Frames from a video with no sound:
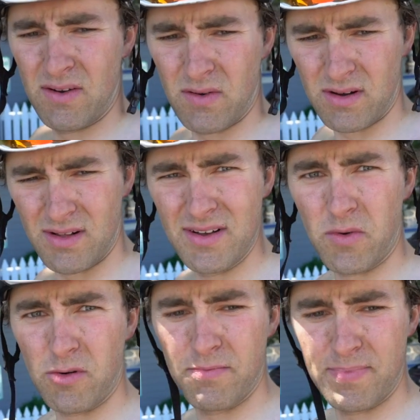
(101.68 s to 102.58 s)
Well,
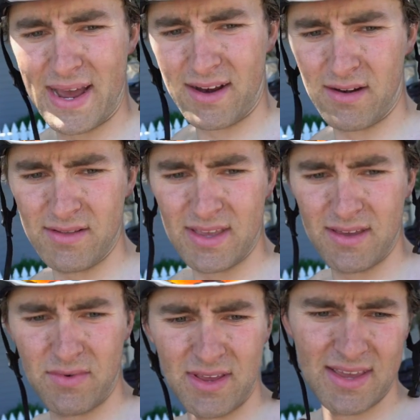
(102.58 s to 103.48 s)
we're back
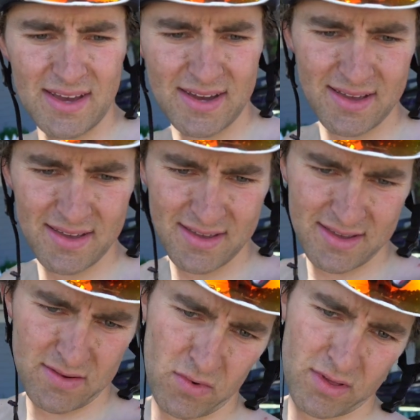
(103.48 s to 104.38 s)
early. We uh,
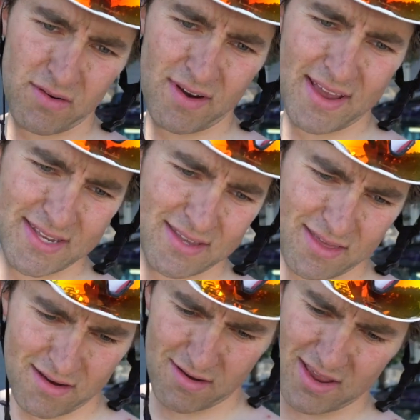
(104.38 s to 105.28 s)
we only raced
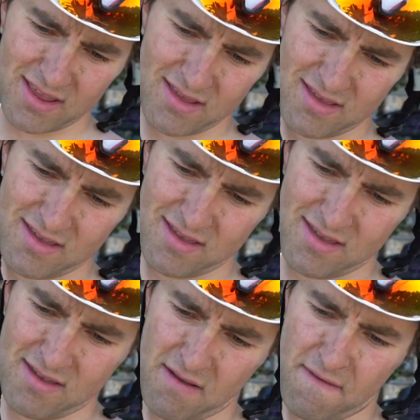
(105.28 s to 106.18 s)

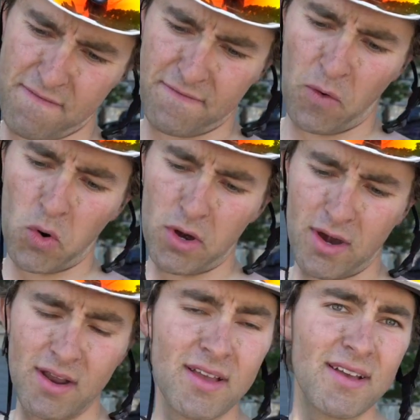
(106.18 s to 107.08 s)

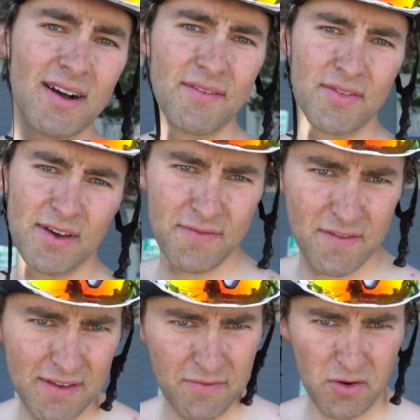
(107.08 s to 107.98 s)
thirty-four of the
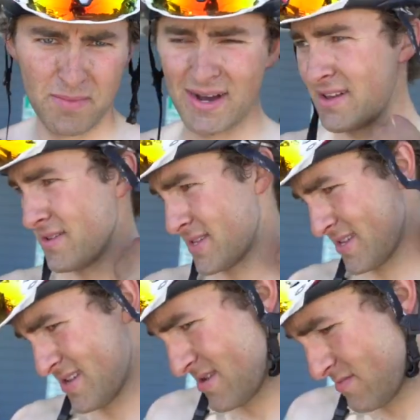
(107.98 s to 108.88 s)
fifty-four miles